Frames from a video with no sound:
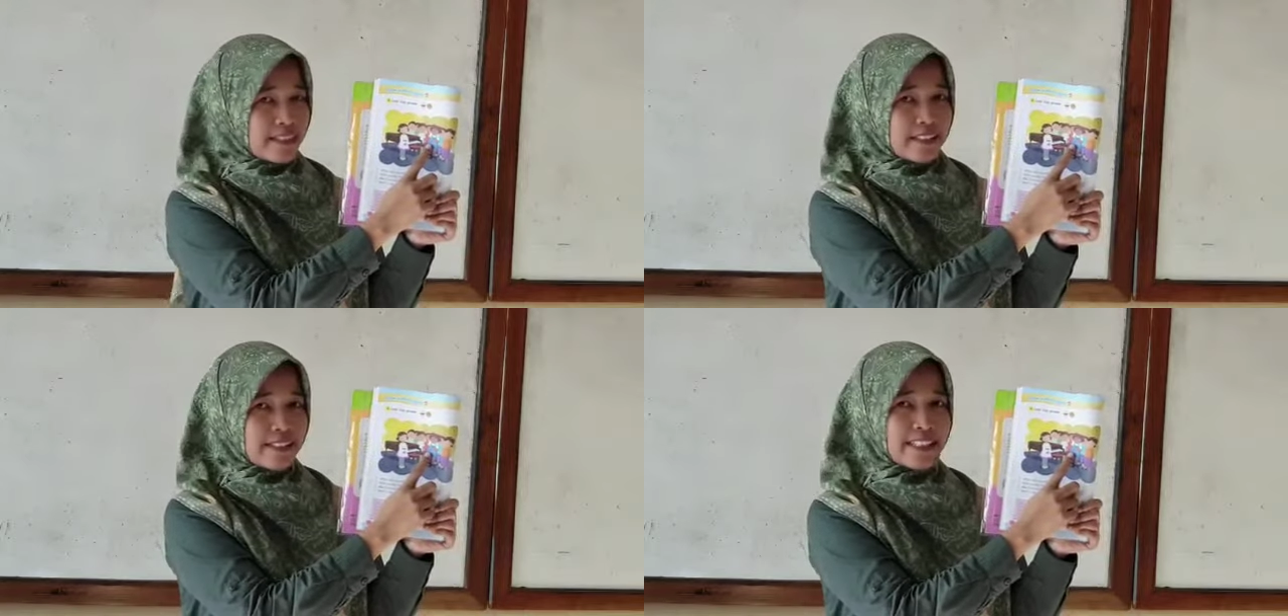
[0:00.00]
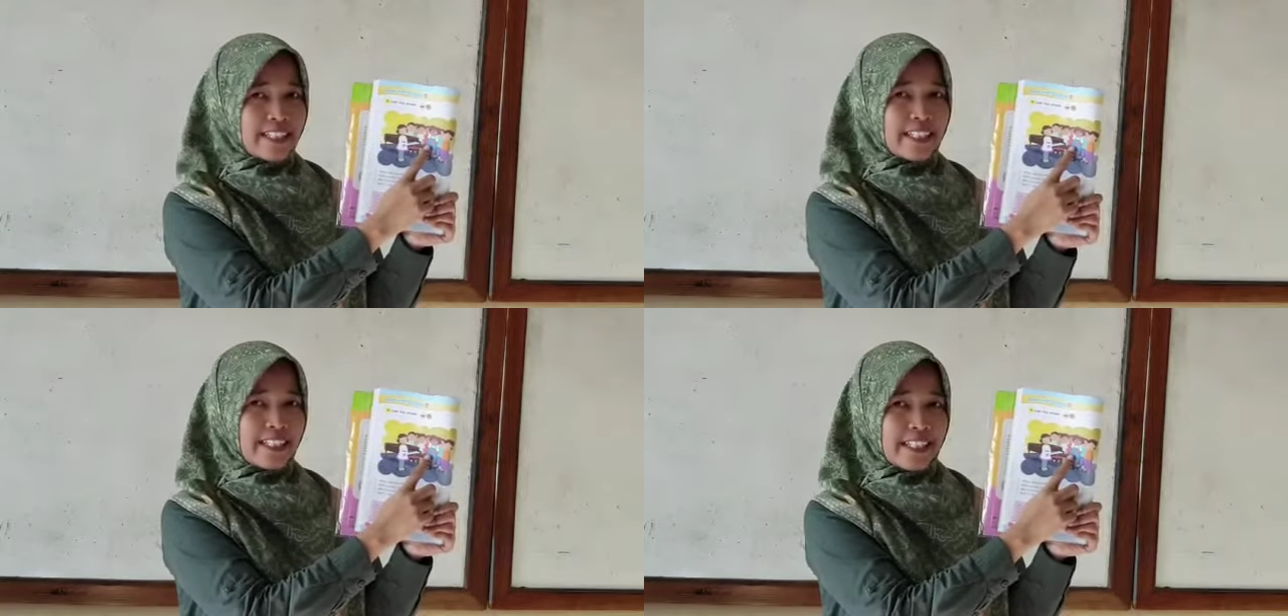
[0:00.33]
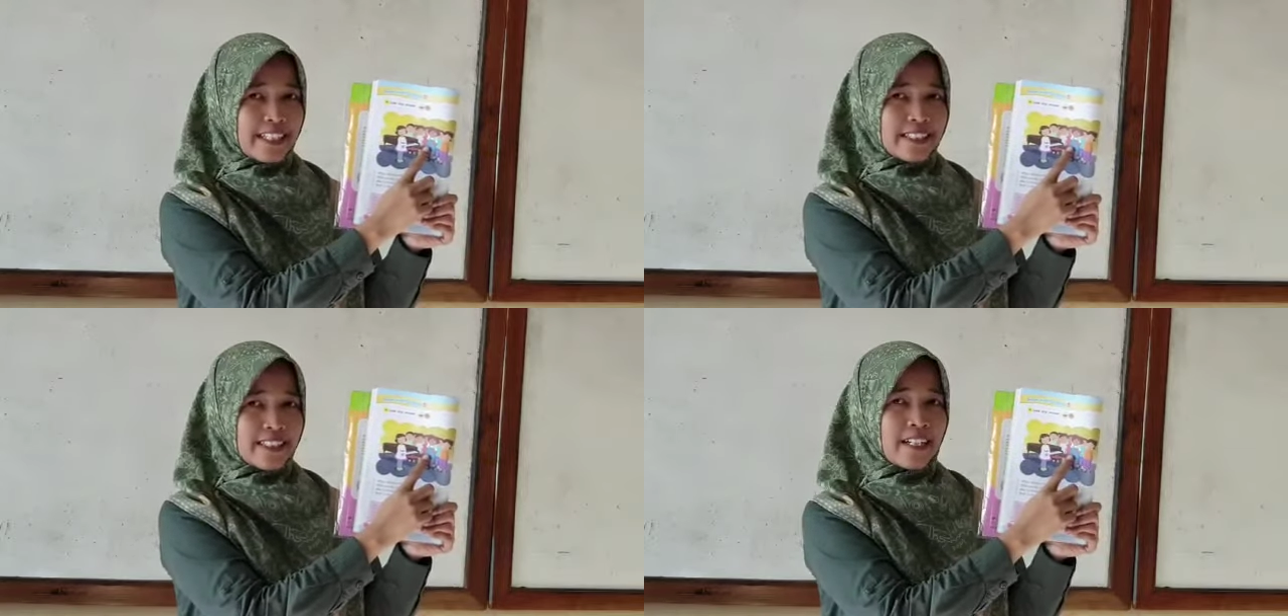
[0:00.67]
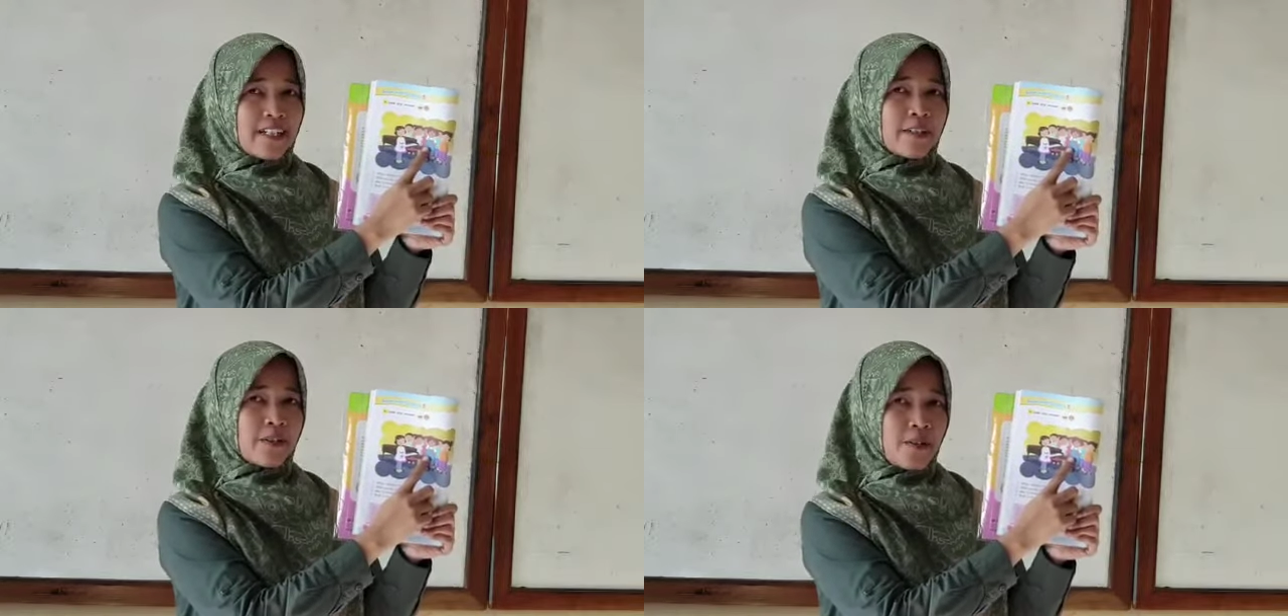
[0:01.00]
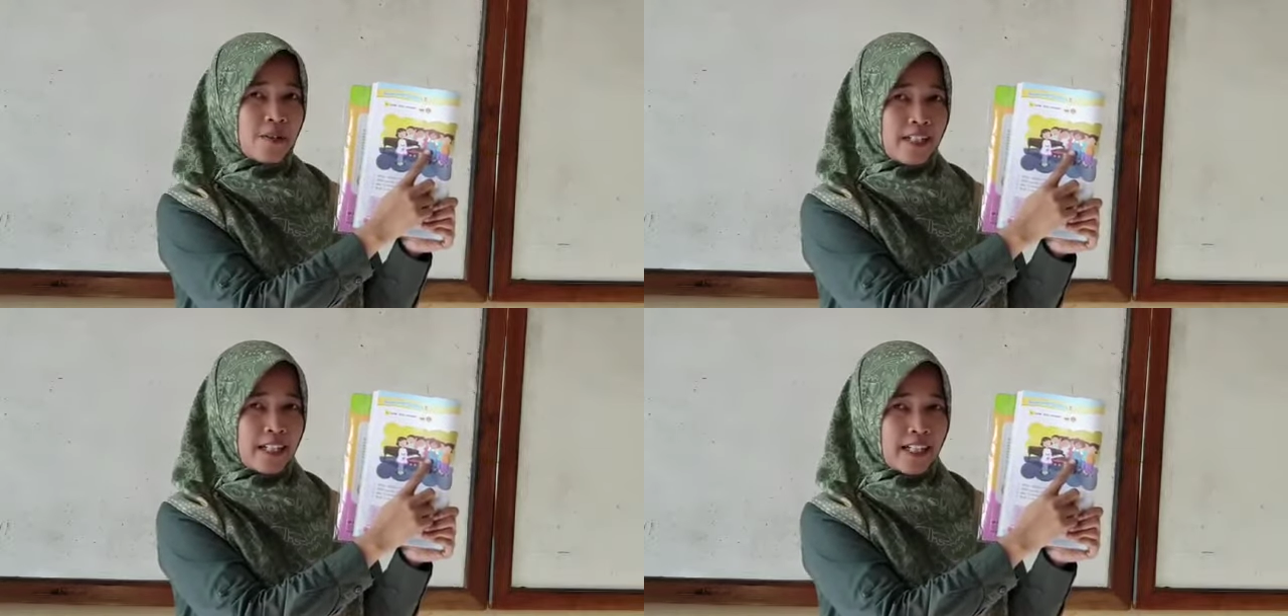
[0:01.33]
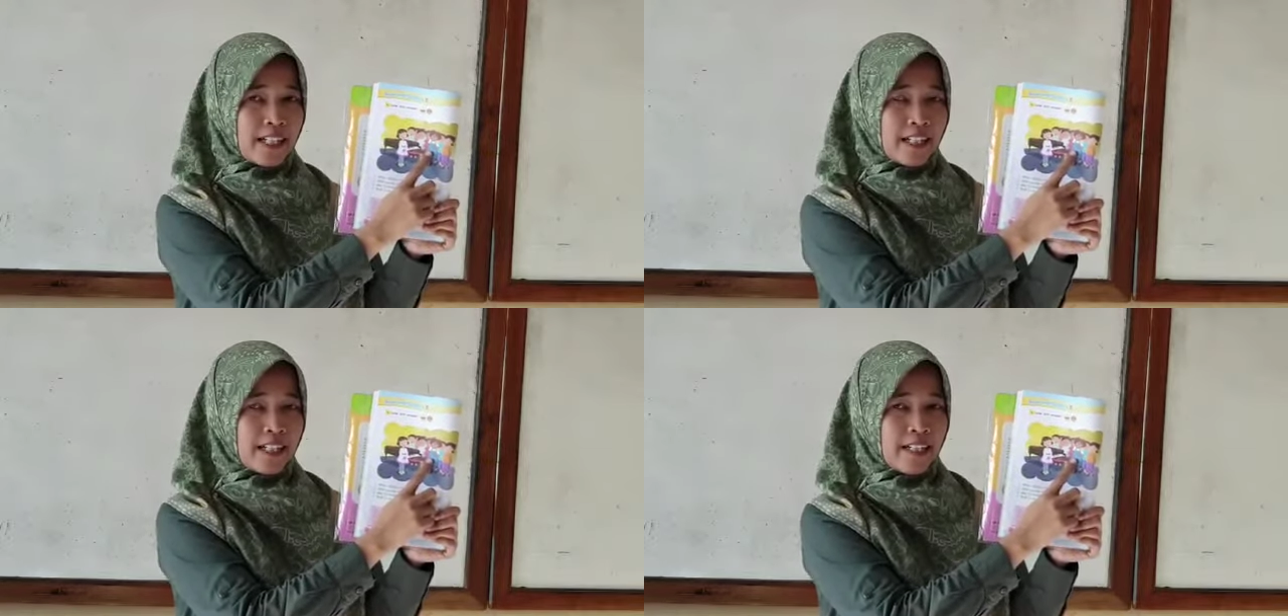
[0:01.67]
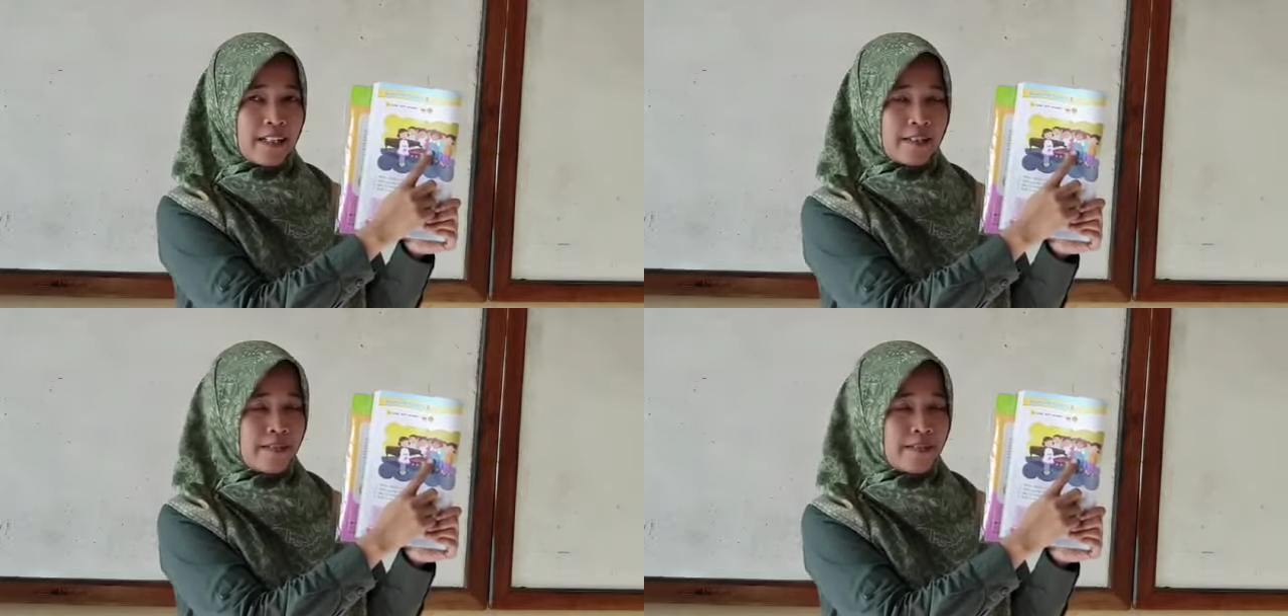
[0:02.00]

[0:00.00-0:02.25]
She is Donna.